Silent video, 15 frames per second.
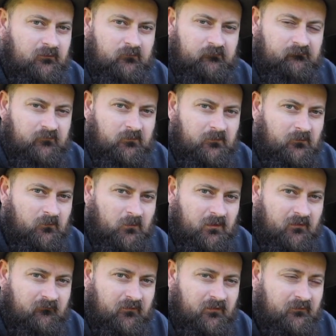There was no other
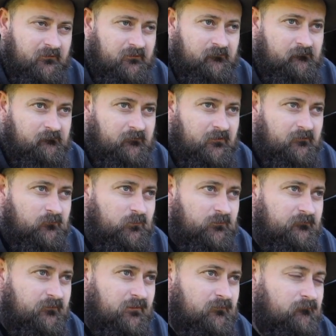way around it. It just had to be
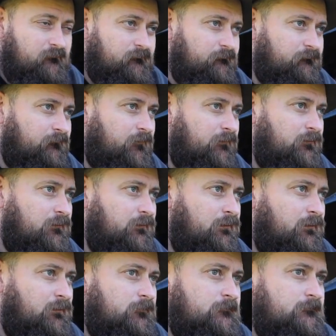done. So
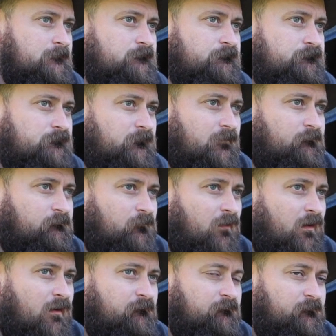it
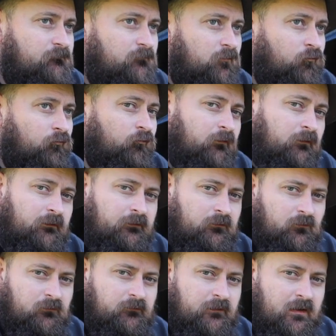drives really
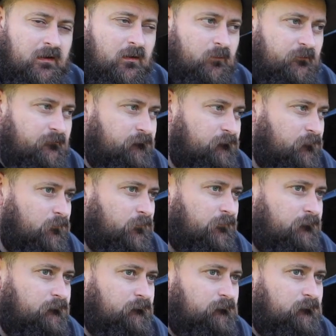good now with a
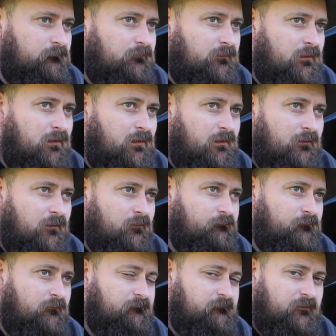2-inch and
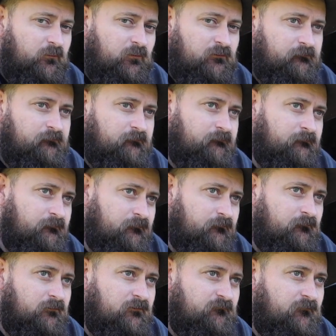those offset bushes and the
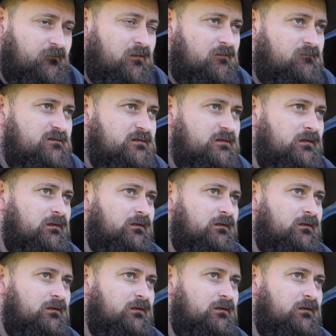35s.